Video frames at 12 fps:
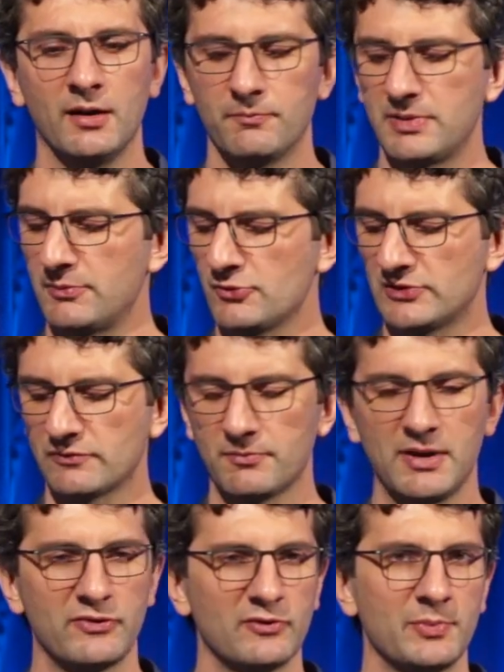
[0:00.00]
People use different
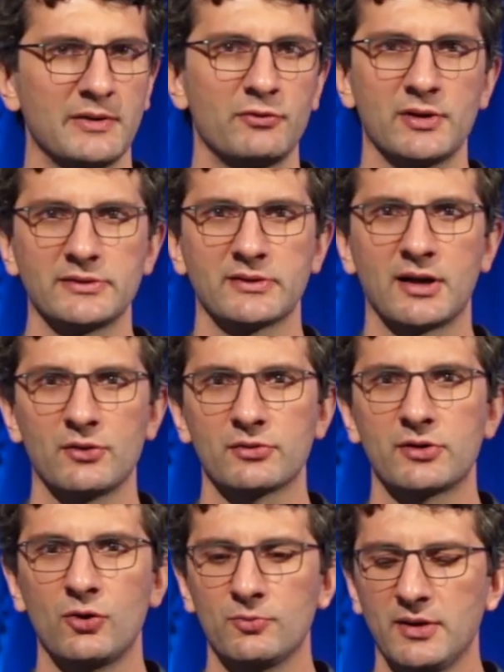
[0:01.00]
methods, but if you like the color
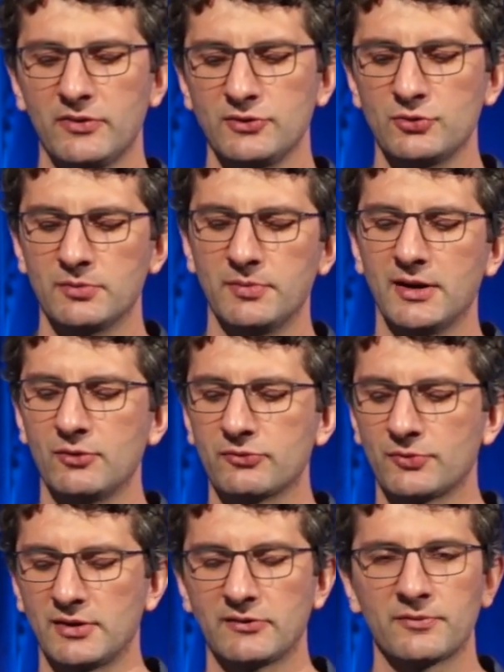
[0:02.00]
code method, you can buy those
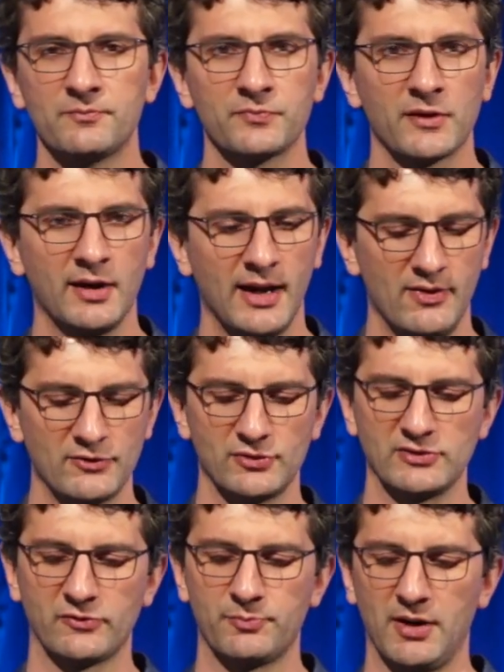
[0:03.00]
rings. And
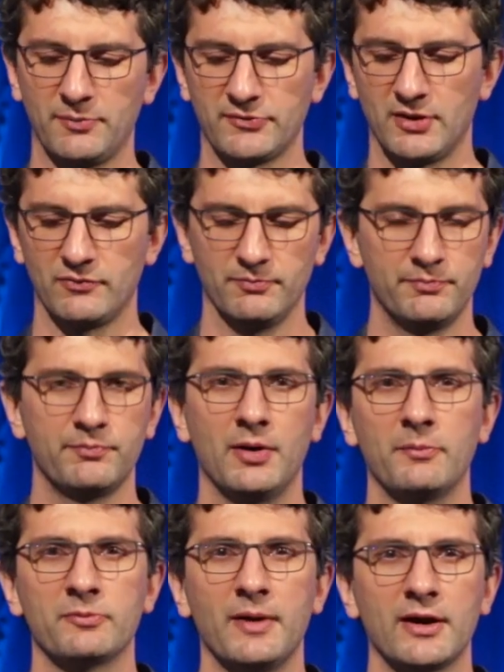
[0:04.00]
literally just pops off and
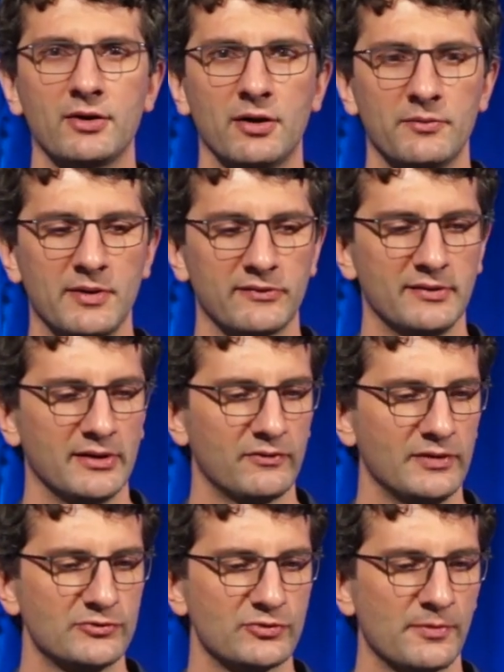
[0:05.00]
pops back on. That's a nice
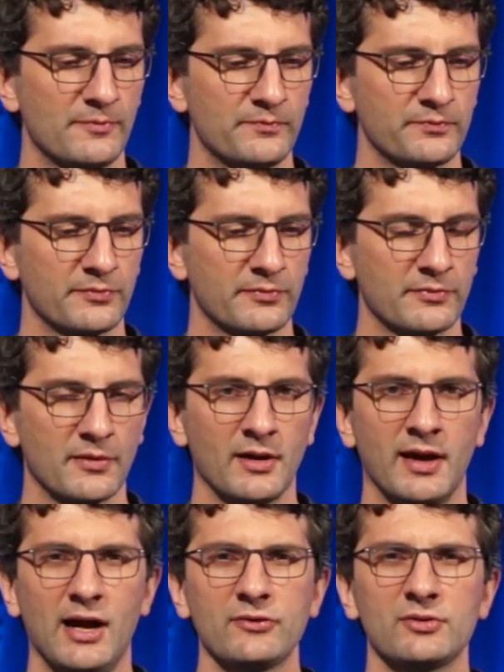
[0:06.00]
feature.
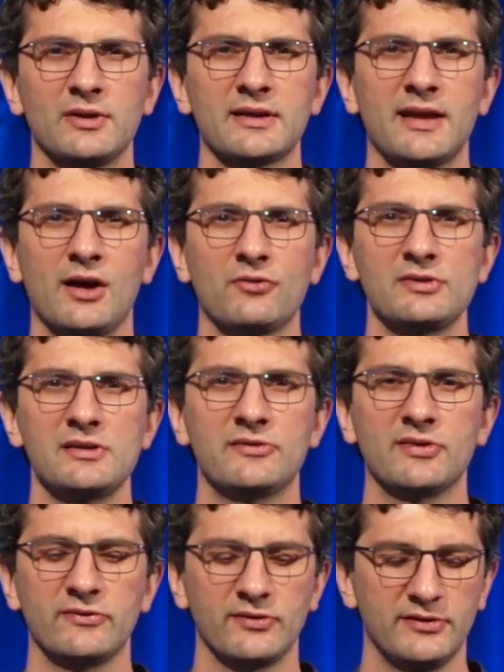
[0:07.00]
I also like how the
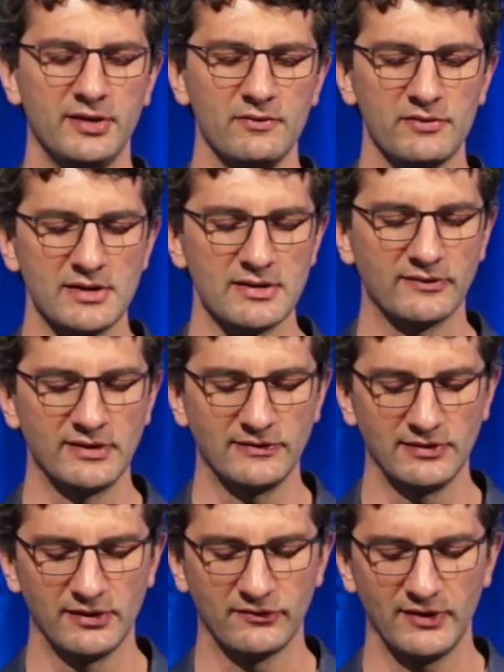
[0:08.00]
sensitivity is
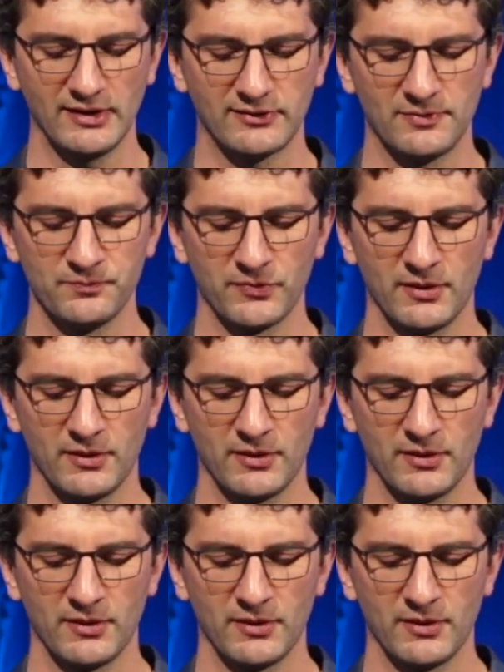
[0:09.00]
easy to set.